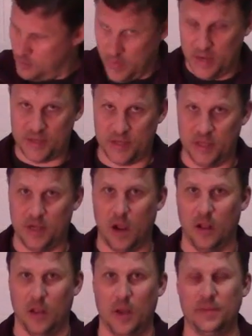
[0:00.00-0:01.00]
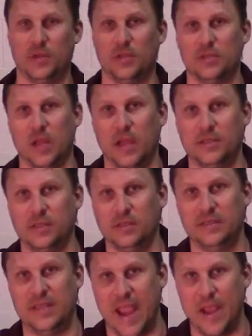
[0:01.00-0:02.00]
mix it all up so it's nice
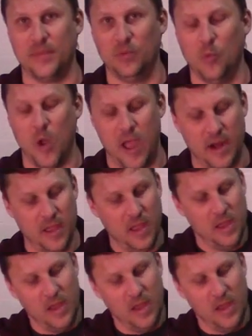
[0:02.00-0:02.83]
and damp and wet,